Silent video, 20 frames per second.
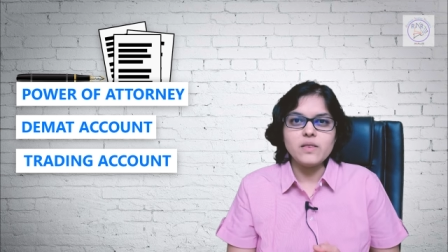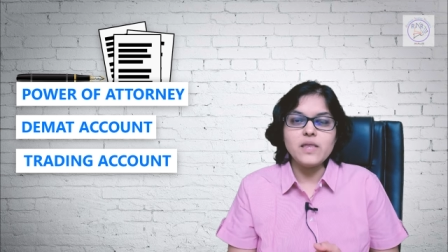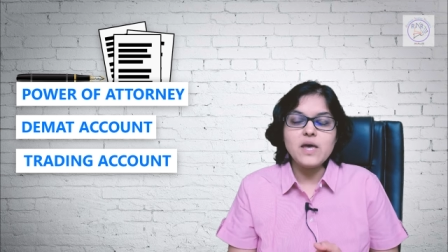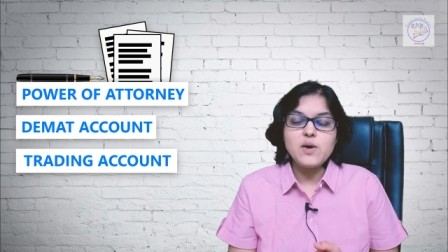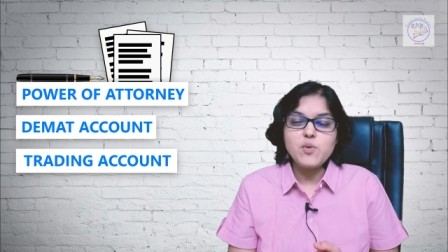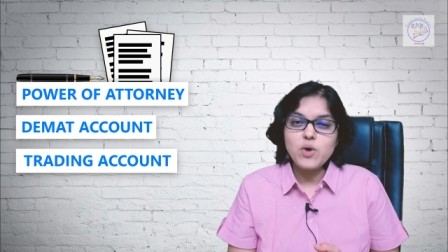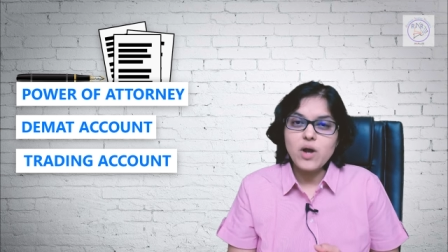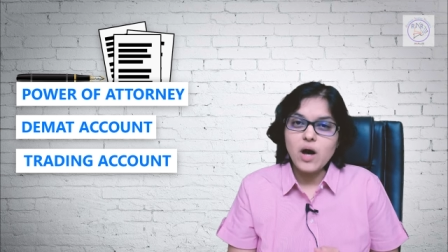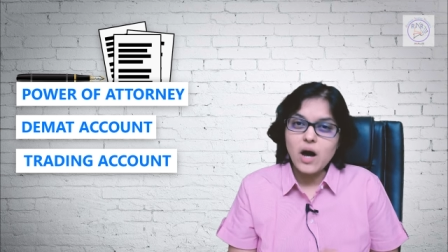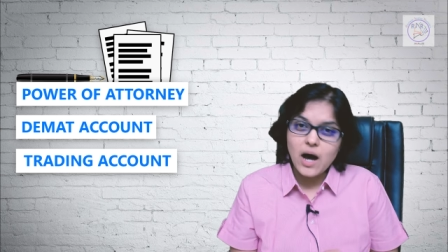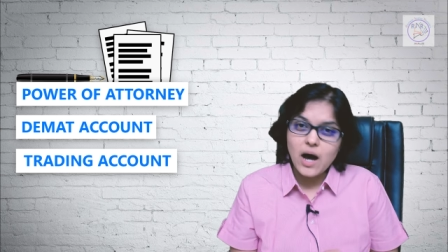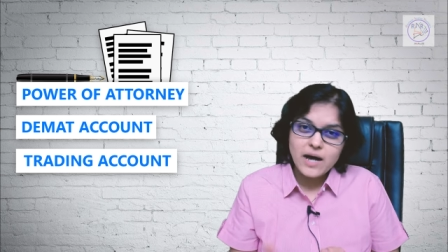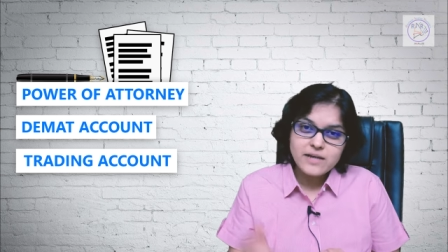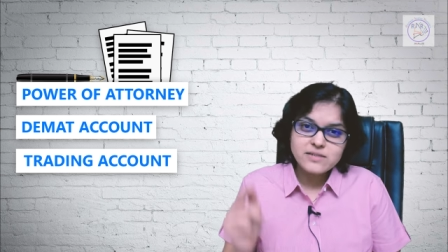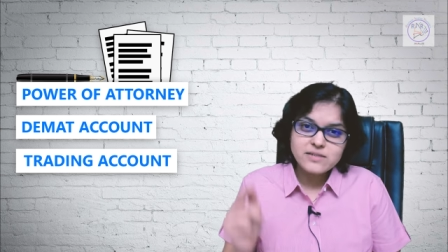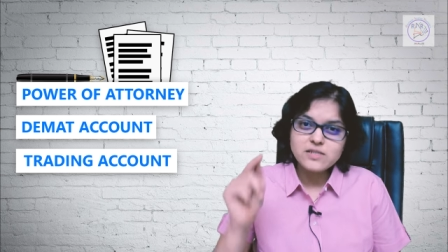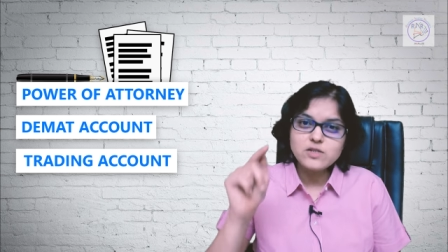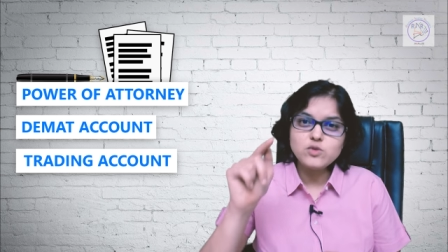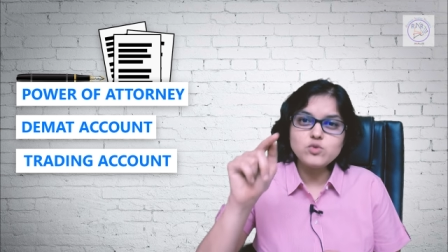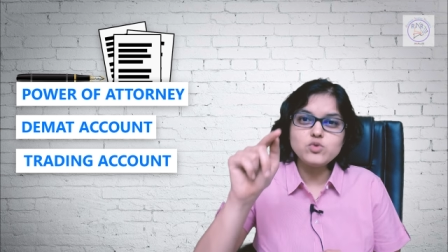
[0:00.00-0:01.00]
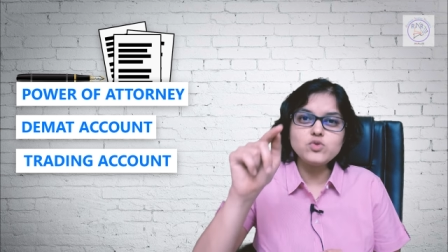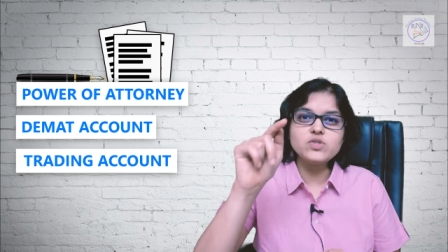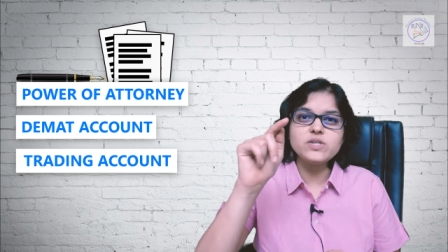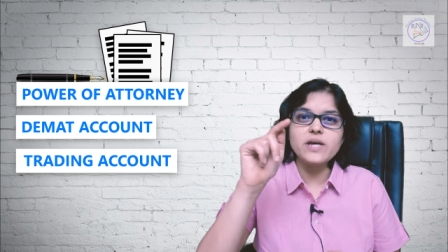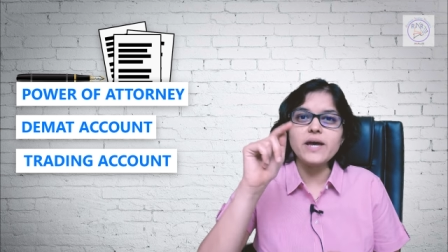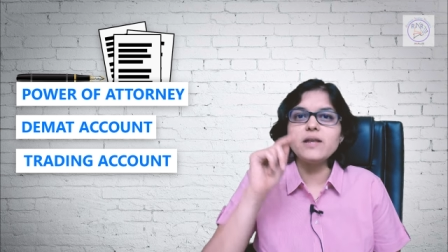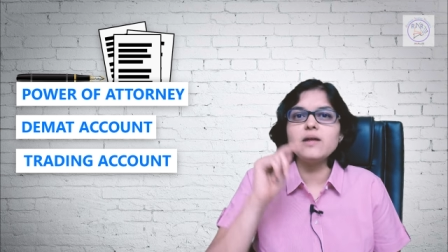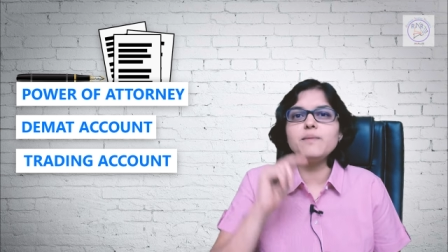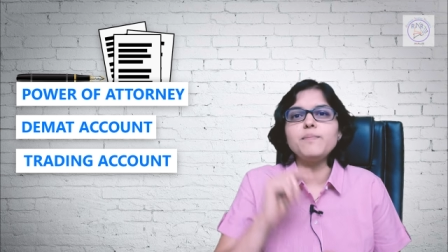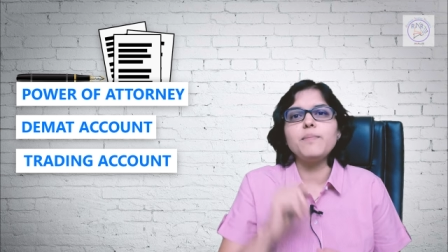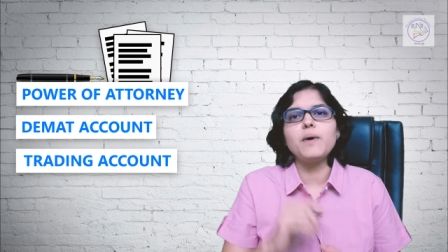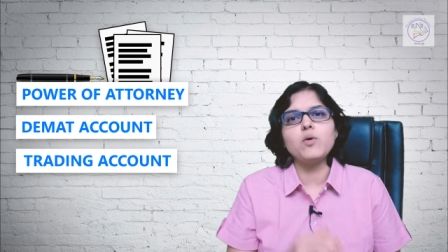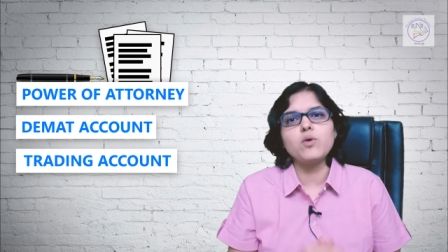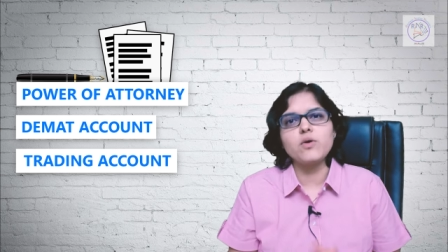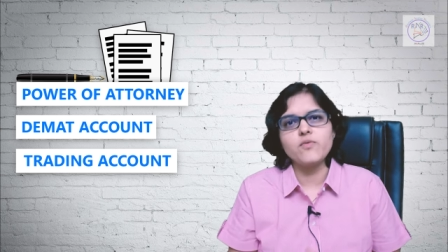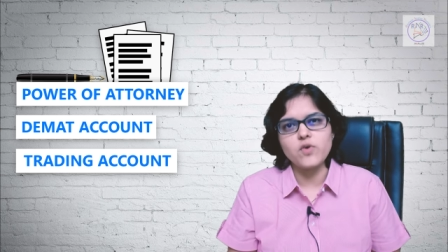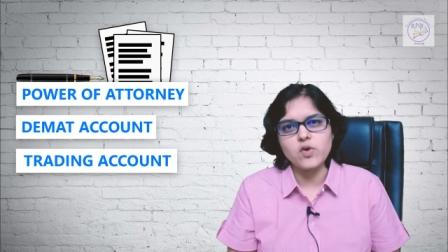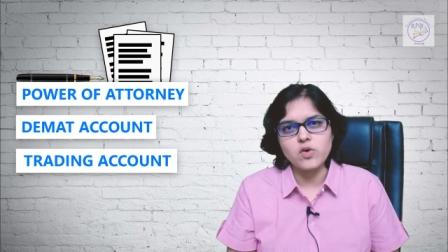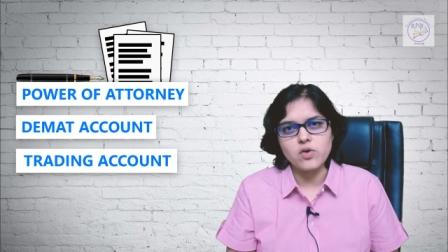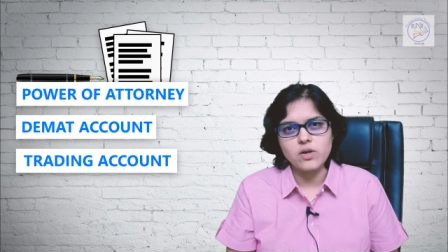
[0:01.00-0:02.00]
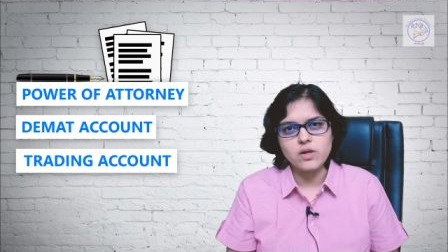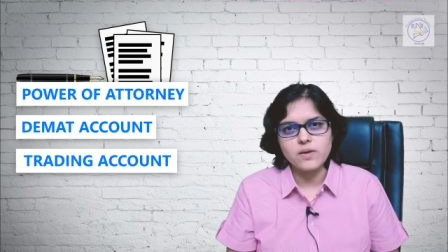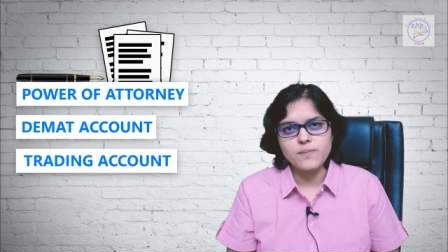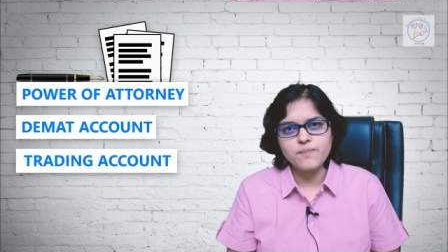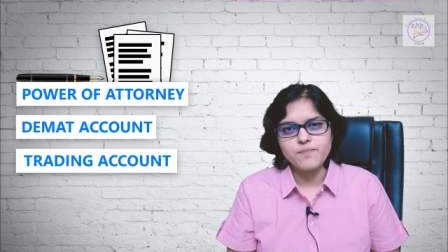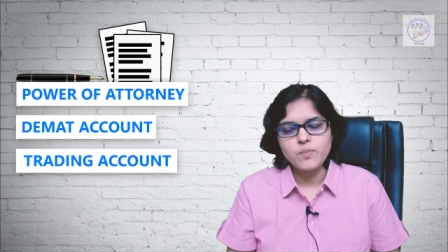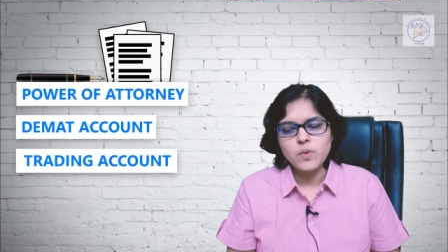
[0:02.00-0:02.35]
they would ask you to sign a power of attorney.